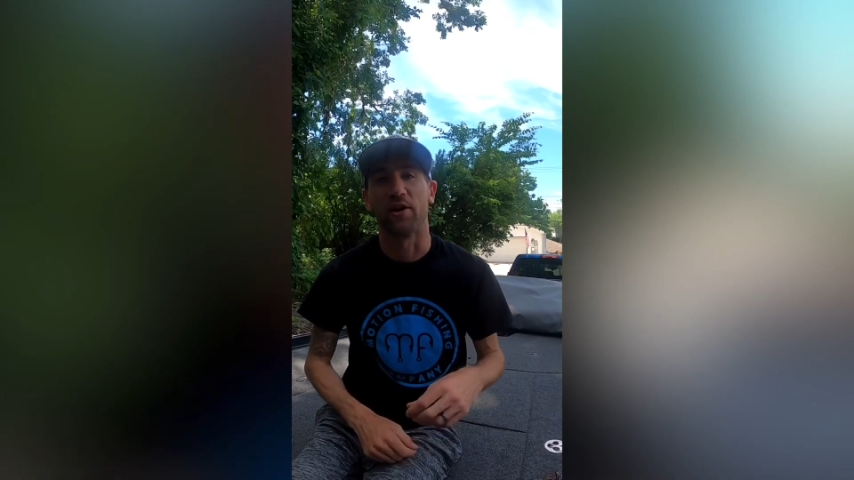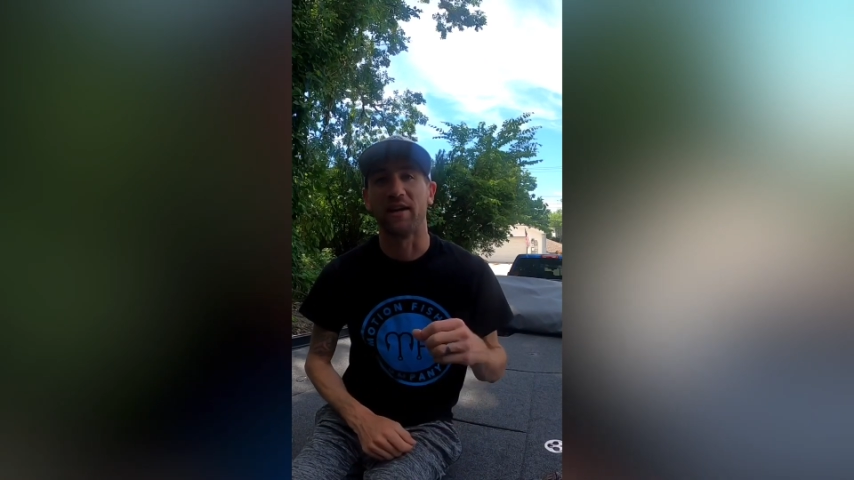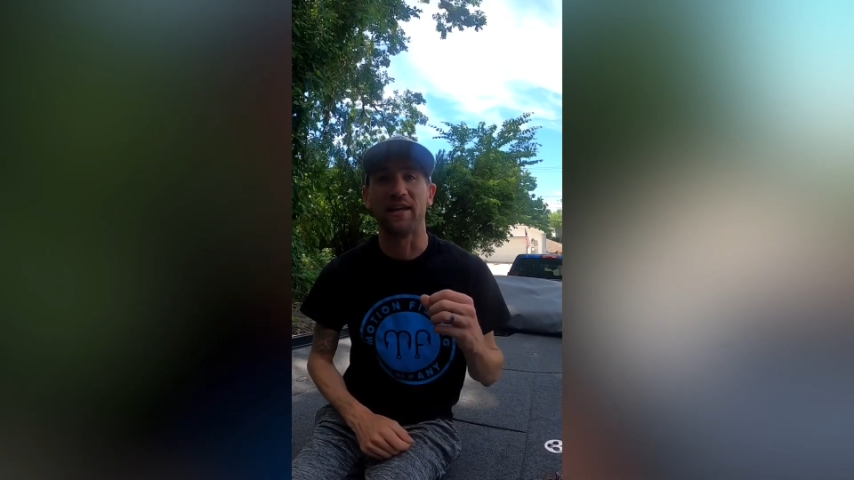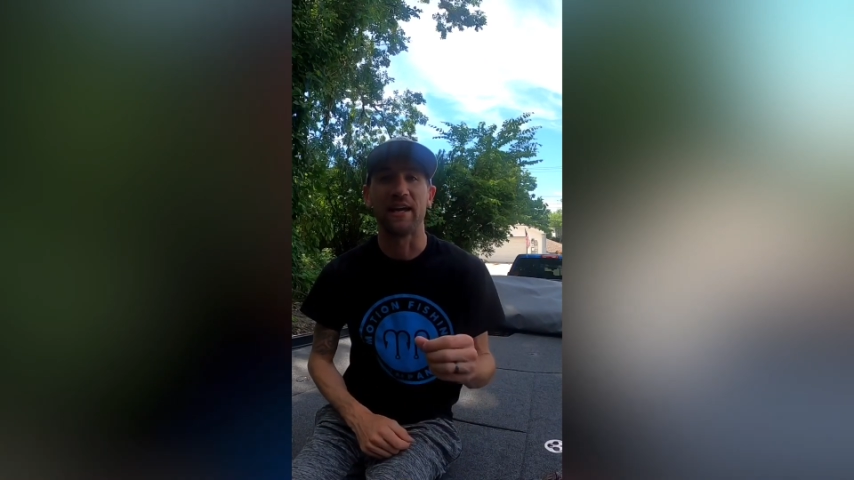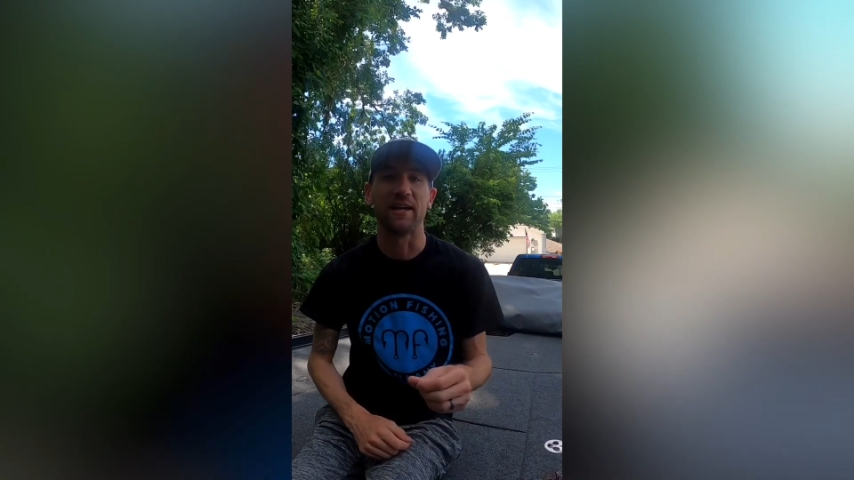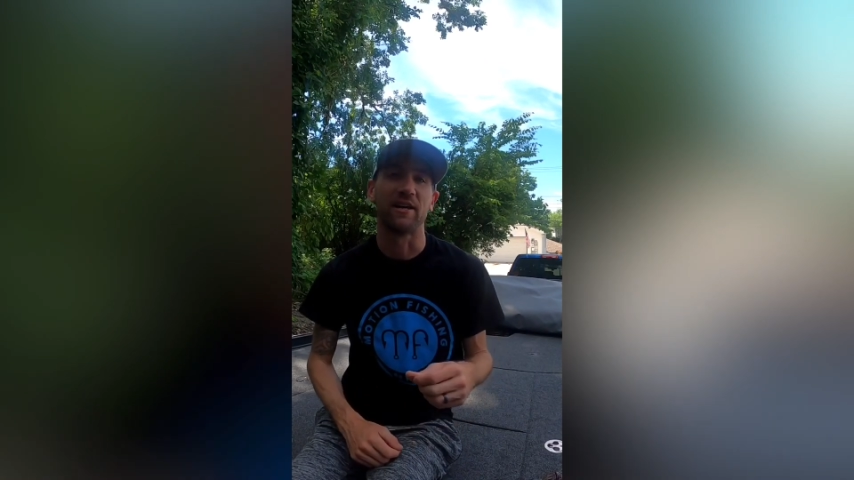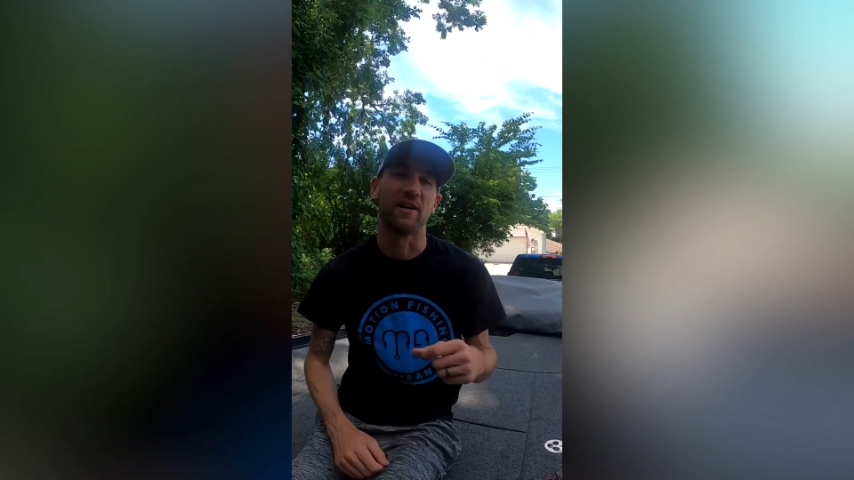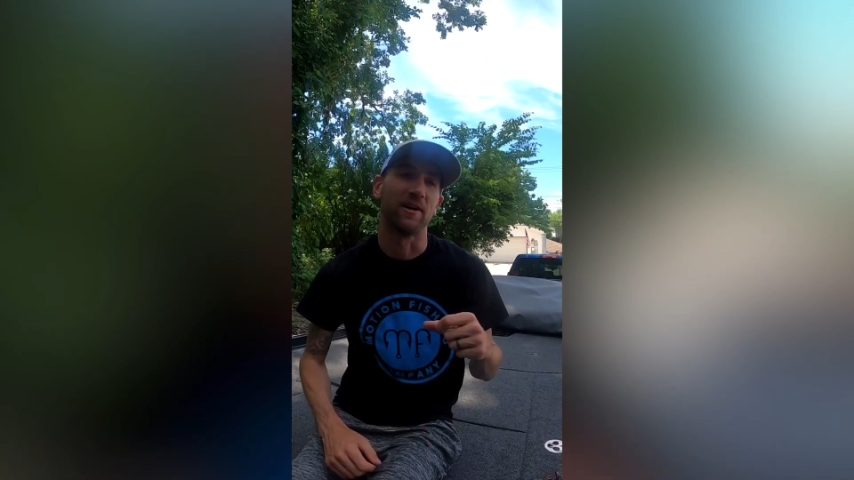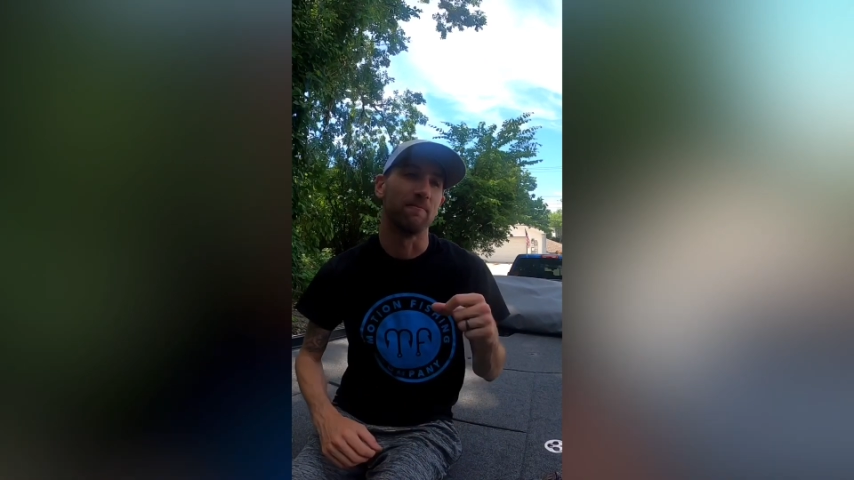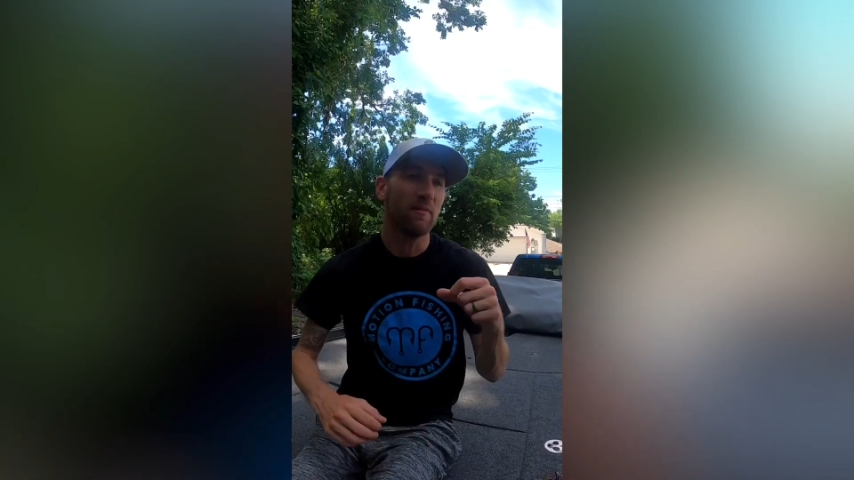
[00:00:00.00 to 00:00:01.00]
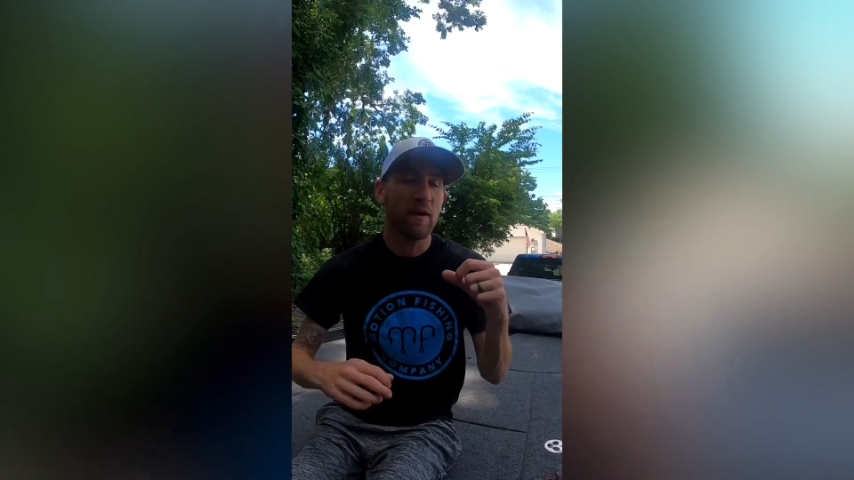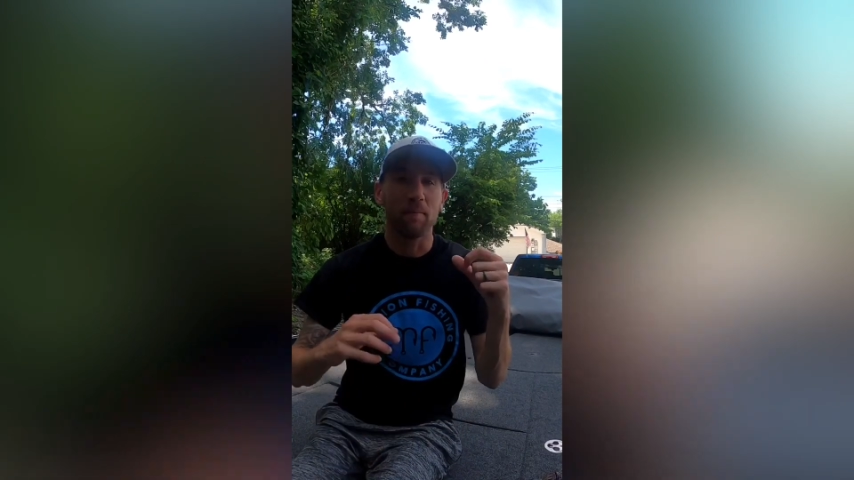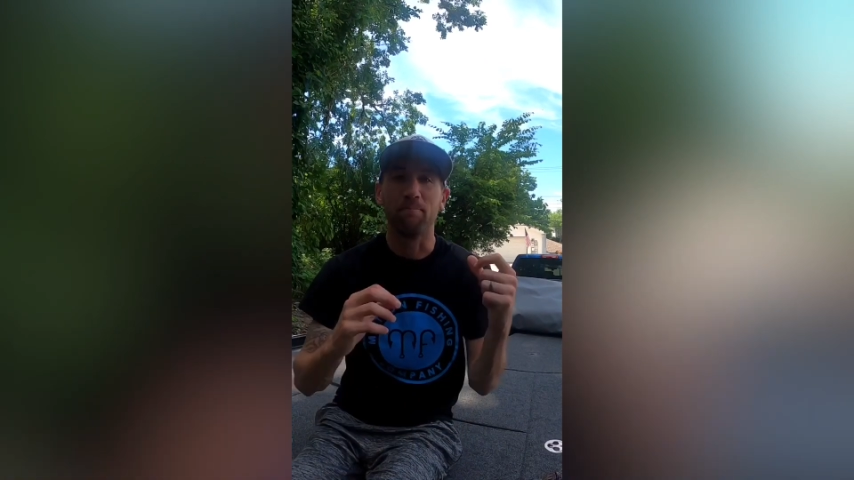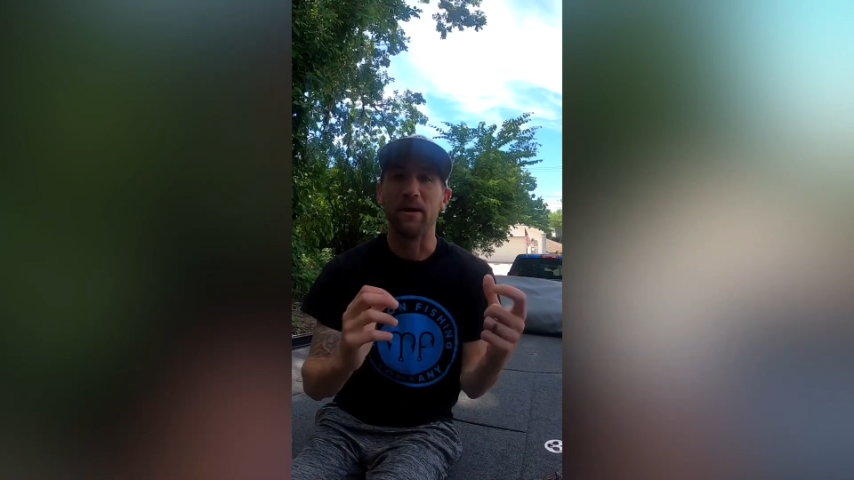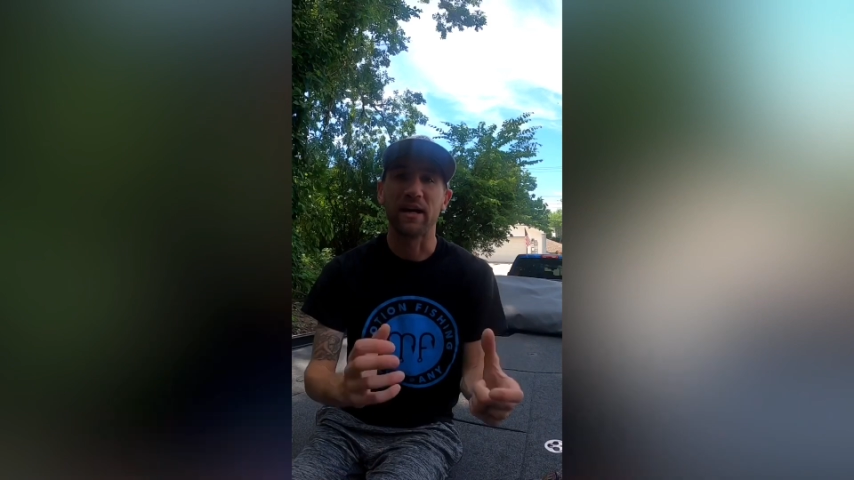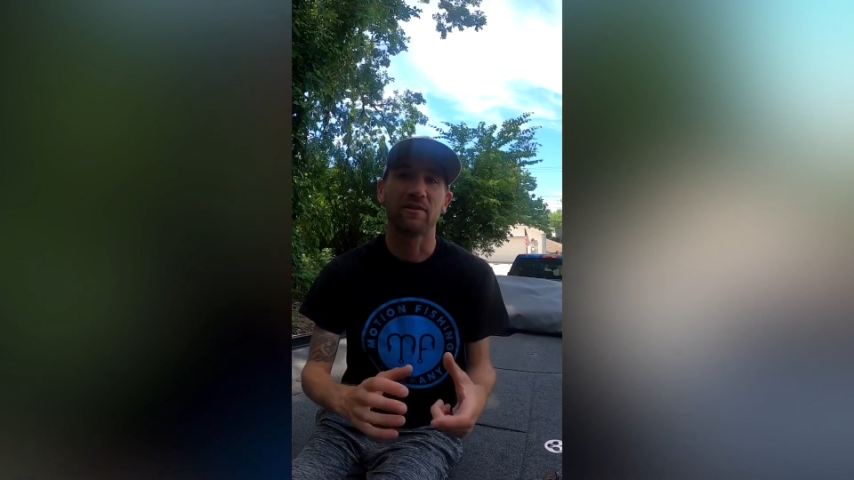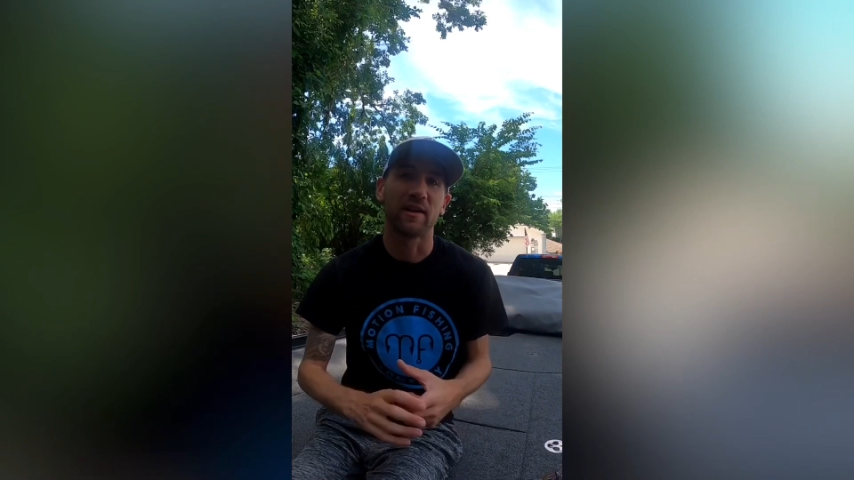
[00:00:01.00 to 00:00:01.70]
Again, a big